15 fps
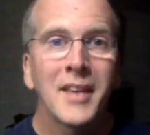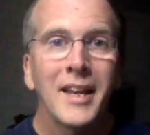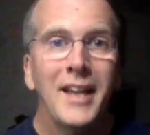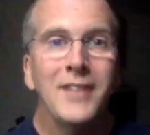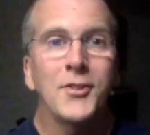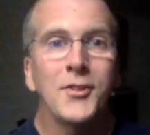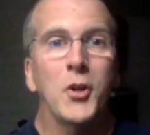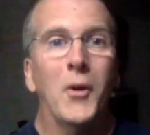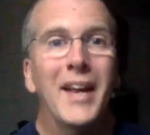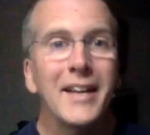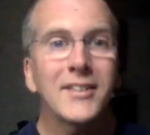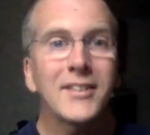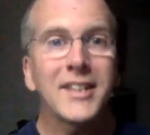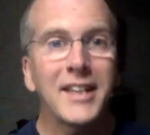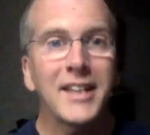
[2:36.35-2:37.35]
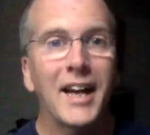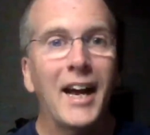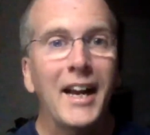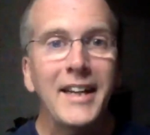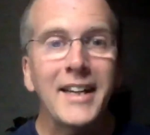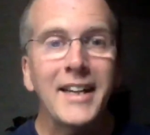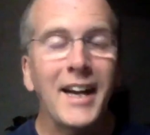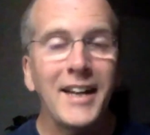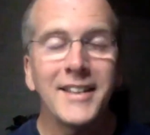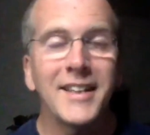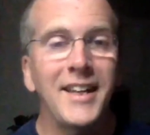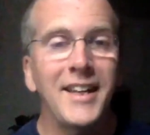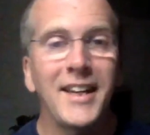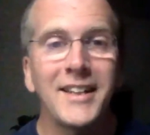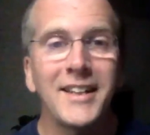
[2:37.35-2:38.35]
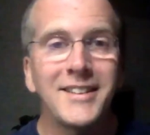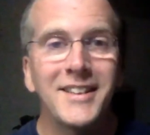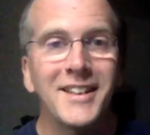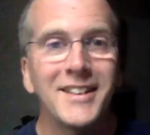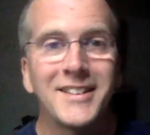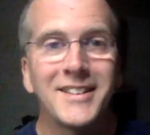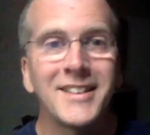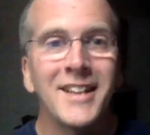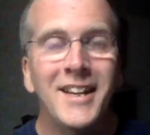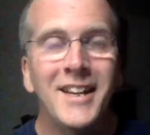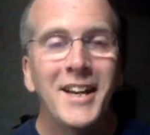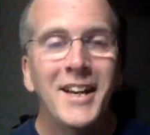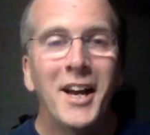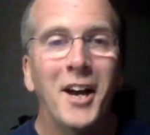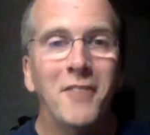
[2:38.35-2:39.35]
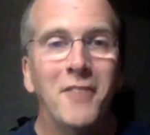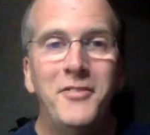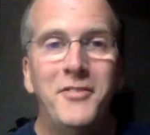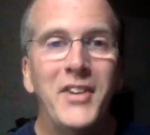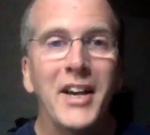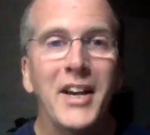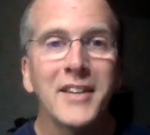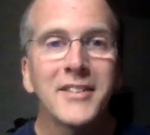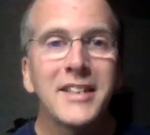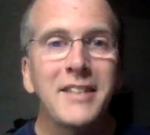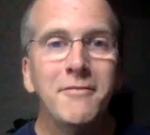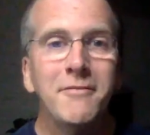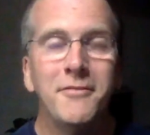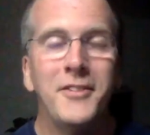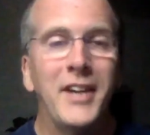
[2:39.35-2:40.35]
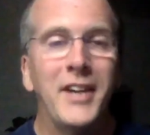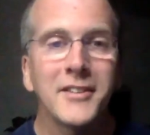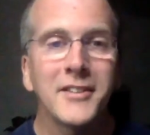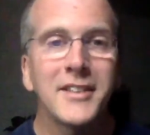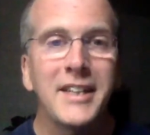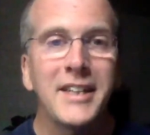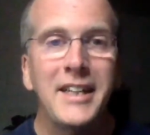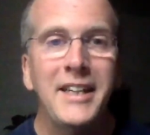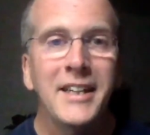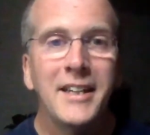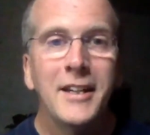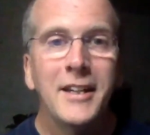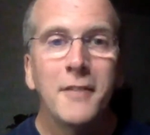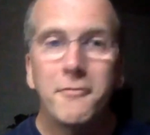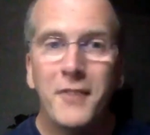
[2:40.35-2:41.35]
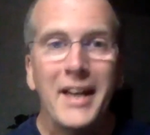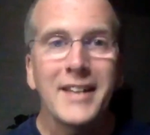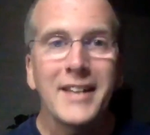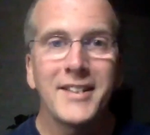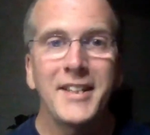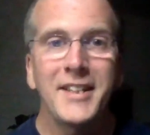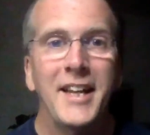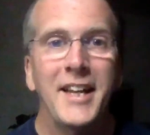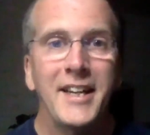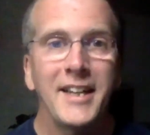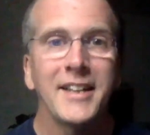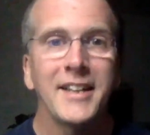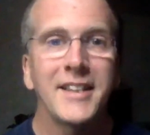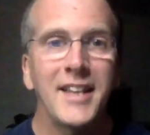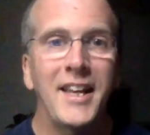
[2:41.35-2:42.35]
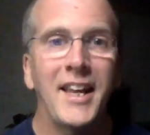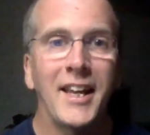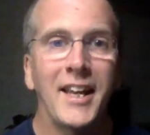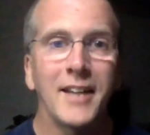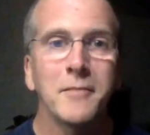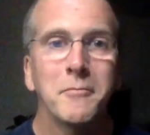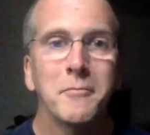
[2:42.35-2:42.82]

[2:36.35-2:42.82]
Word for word: And so Hezekiah, I think, does a very, very fascinating thing.